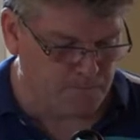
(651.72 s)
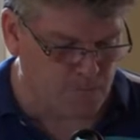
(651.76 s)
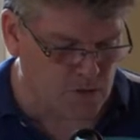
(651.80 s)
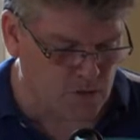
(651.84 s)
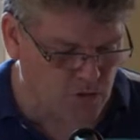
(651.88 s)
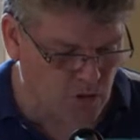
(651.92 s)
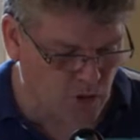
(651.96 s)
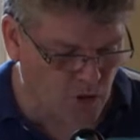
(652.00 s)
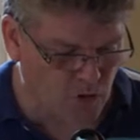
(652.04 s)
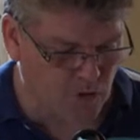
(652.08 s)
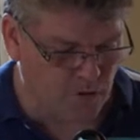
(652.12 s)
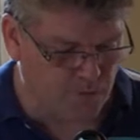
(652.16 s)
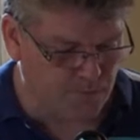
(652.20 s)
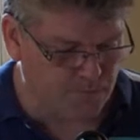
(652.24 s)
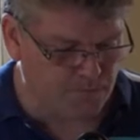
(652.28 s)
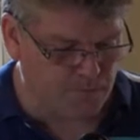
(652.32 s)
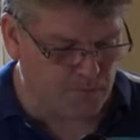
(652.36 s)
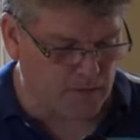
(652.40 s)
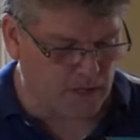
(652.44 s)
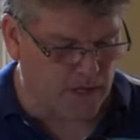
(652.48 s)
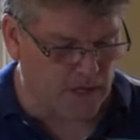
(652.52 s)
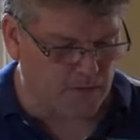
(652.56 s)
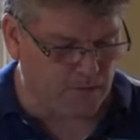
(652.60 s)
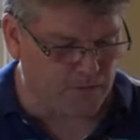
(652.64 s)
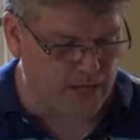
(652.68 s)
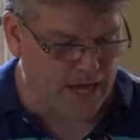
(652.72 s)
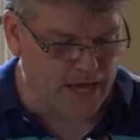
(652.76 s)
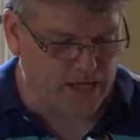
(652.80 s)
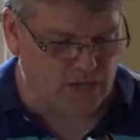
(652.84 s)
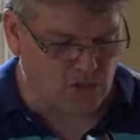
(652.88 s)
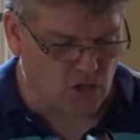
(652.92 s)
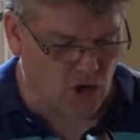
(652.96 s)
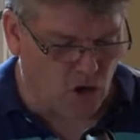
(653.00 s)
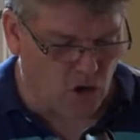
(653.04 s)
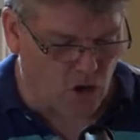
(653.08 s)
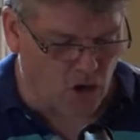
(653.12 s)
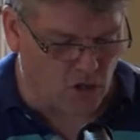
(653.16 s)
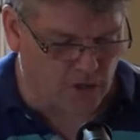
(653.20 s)
So if
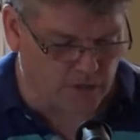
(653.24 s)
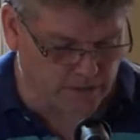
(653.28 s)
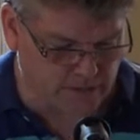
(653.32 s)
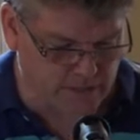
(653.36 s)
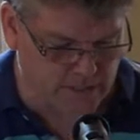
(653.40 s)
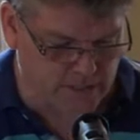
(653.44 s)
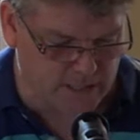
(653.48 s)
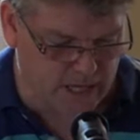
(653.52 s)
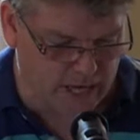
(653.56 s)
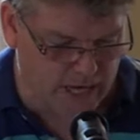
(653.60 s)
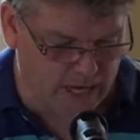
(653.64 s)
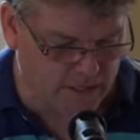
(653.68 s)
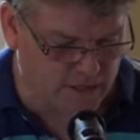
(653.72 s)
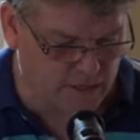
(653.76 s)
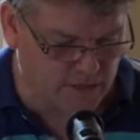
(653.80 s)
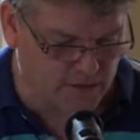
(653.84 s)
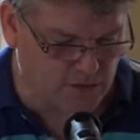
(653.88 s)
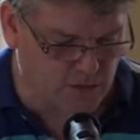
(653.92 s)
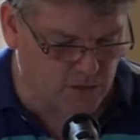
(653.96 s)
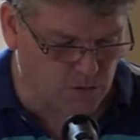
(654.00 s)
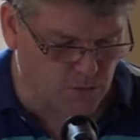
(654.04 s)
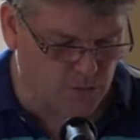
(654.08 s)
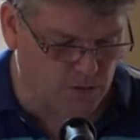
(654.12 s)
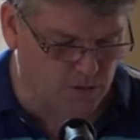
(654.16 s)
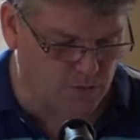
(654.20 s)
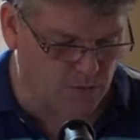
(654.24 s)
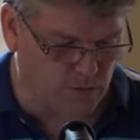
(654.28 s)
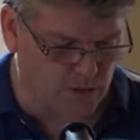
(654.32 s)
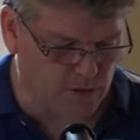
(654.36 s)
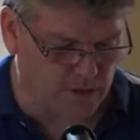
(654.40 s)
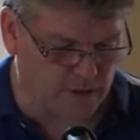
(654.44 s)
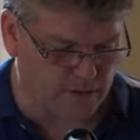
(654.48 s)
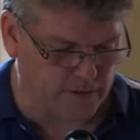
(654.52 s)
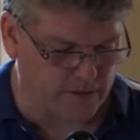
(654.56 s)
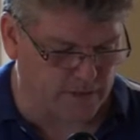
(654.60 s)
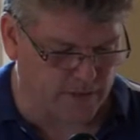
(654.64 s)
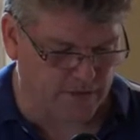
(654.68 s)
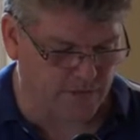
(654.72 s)
that's all it said and someone were
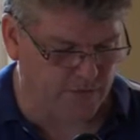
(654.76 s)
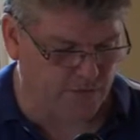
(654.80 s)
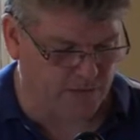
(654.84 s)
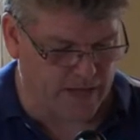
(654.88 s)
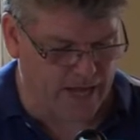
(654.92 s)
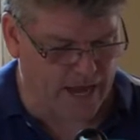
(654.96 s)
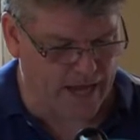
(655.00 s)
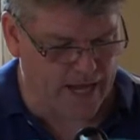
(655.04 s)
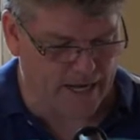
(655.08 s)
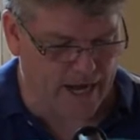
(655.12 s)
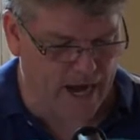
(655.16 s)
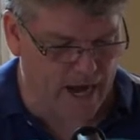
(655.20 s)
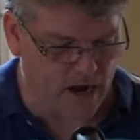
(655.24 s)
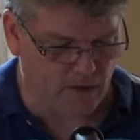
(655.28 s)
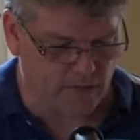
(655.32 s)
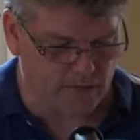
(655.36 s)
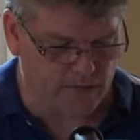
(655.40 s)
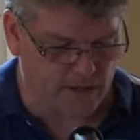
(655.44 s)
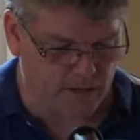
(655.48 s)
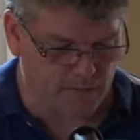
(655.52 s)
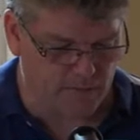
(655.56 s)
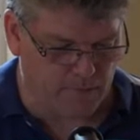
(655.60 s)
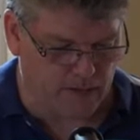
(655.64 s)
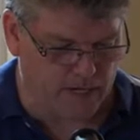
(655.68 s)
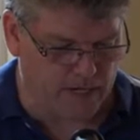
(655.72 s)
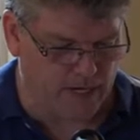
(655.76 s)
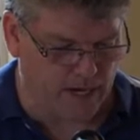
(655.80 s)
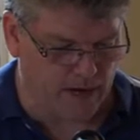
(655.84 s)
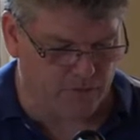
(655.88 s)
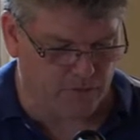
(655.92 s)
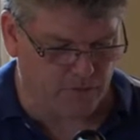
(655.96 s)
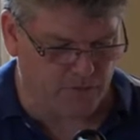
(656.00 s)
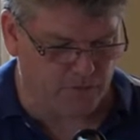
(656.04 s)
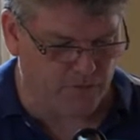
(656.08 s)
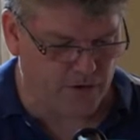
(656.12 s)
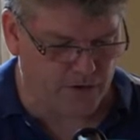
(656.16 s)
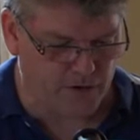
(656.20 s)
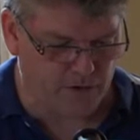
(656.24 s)
to lift that out, they might have
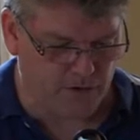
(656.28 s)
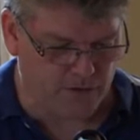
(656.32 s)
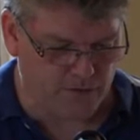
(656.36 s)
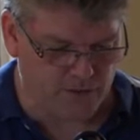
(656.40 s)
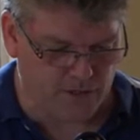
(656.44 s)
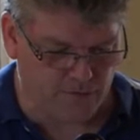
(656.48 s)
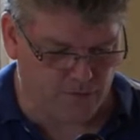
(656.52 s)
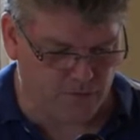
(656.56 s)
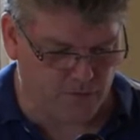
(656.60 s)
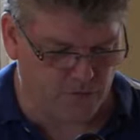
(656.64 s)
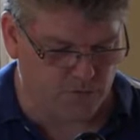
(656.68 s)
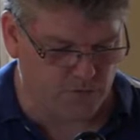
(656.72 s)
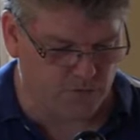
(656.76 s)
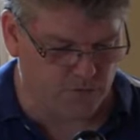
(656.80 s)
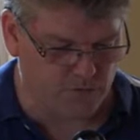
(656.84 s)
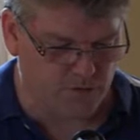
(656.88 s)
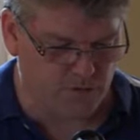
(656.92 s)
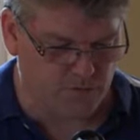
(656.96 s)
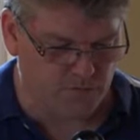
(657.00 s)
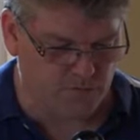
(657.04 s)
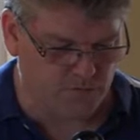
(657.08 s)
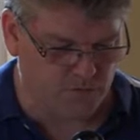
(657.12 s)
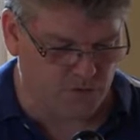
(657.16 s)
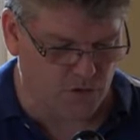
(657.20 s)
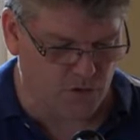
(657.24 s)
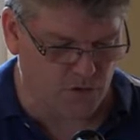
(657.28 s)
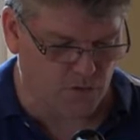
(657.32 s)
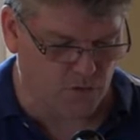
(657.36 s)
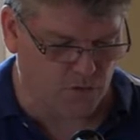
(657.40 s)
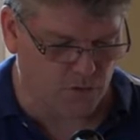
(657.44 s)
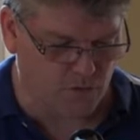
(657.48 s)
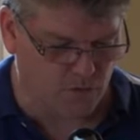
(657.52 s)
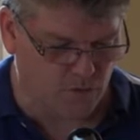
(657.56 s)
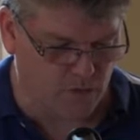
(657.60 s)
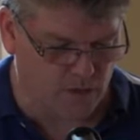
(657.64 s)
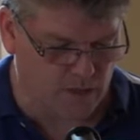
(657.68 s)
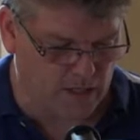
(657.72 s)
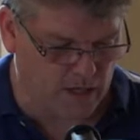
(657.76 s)
a very different view
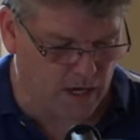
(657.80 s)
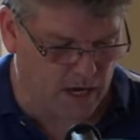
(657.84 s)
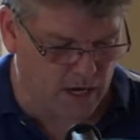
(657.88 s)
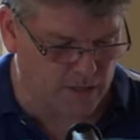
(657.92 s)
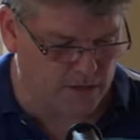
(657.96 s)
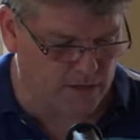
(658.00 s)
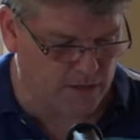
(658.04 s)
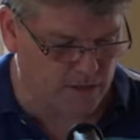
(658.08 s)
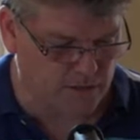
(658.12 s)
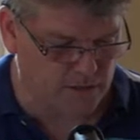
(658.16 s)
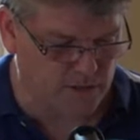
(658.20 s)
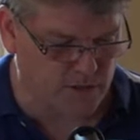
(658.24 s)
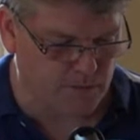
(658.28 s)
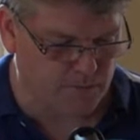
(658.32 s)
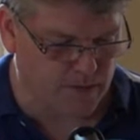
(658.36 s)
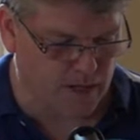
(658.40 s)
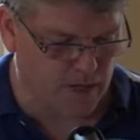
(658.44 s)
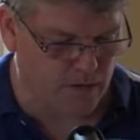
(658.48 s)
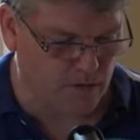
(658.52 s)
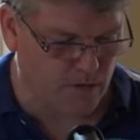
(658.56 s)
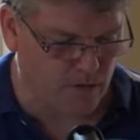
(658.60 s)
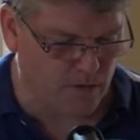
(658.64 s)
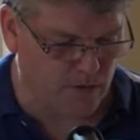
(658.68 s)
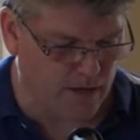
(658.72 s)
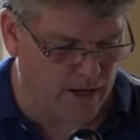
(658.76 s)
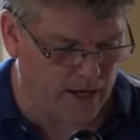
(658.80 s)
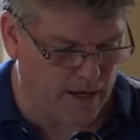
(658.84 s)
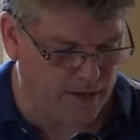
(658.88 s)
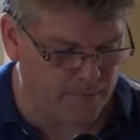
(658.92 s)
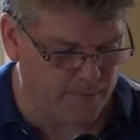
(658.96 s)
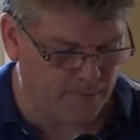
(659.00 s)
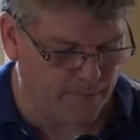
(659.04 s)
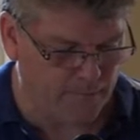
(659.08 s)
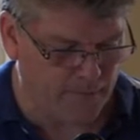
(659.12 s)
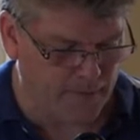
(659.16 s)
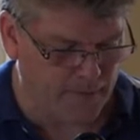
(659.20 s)
of what God thinks about all that.